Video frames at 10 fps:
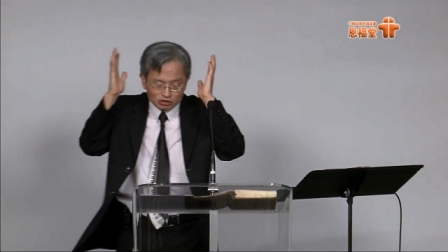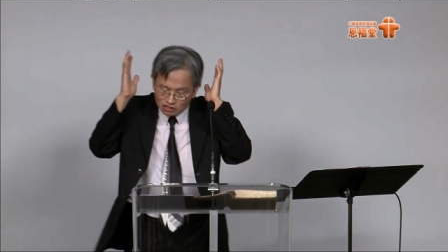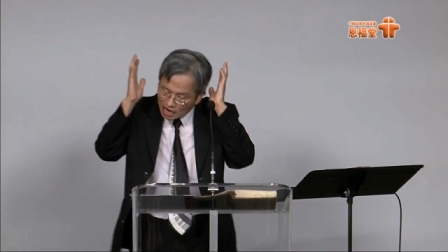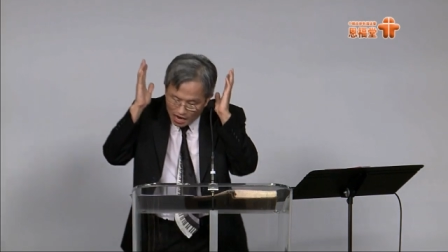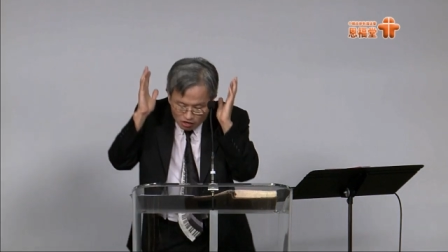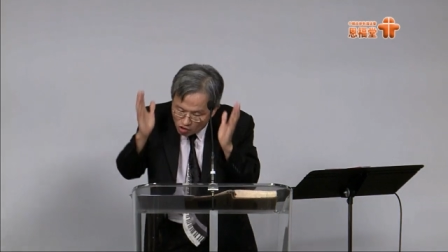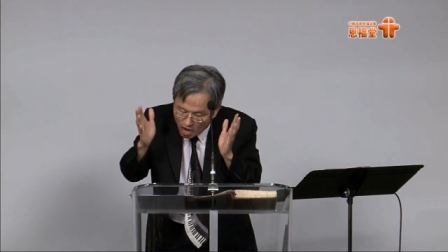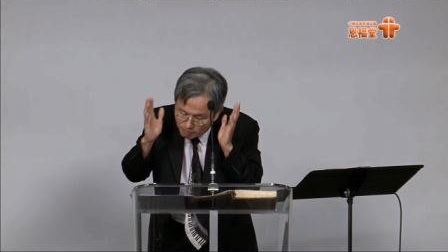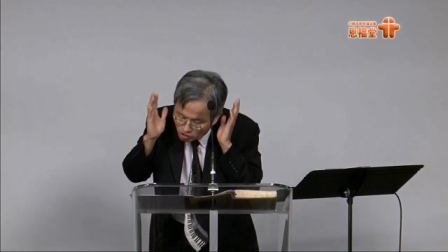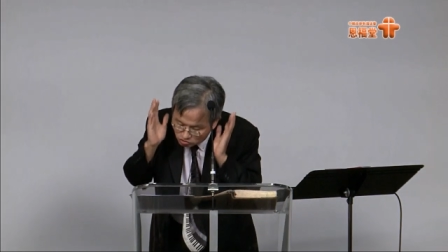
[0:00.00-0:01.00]
I know
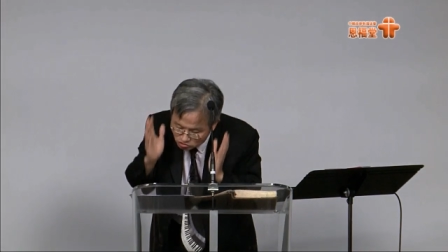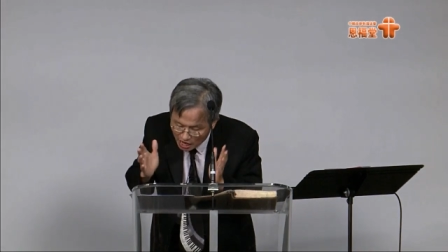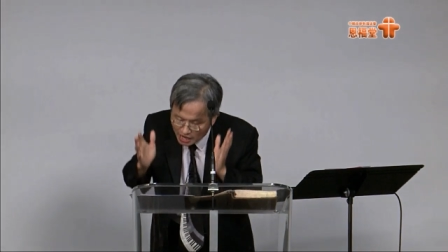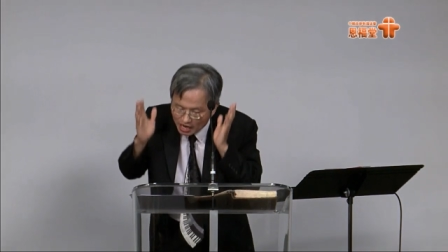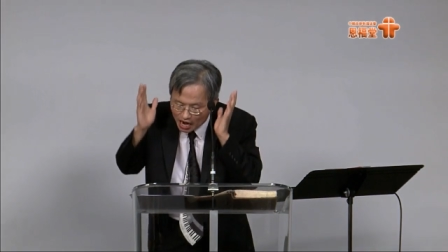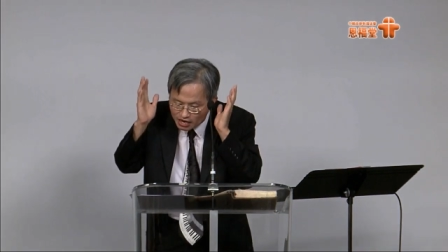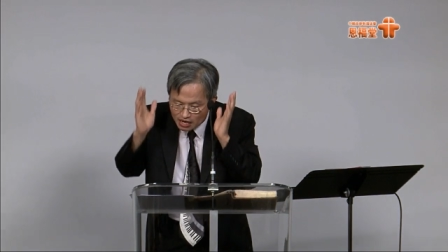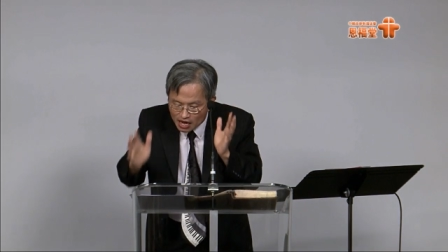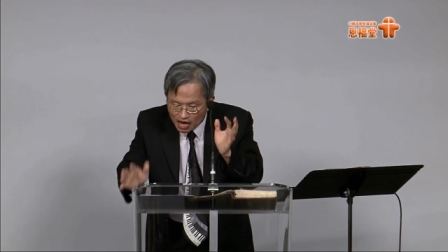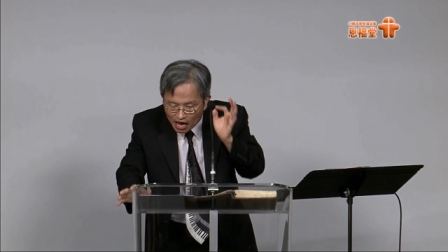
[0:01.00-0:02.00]
I'm not good. I, I,
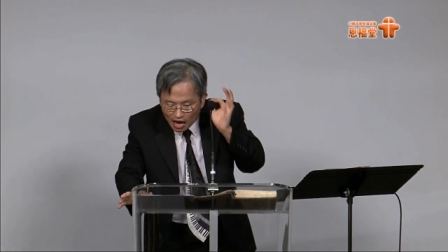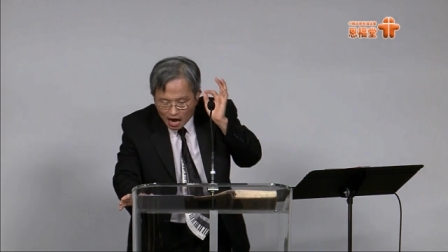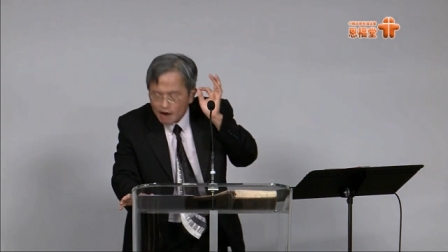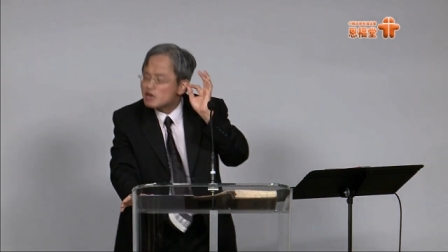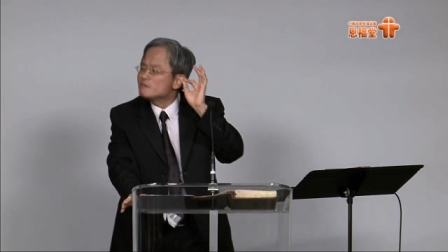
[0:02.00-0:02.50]
I may be